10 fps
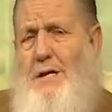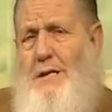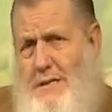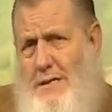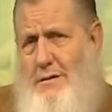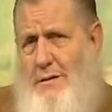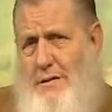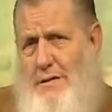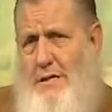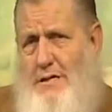Consider
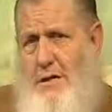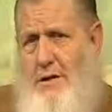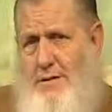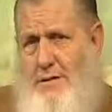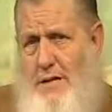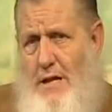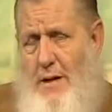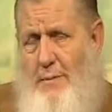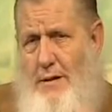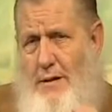this teaching of
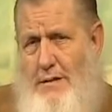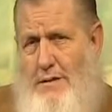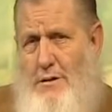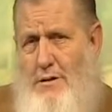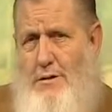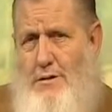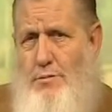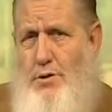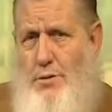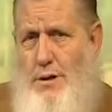Islam and consider this
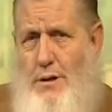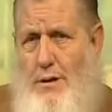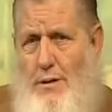beauty.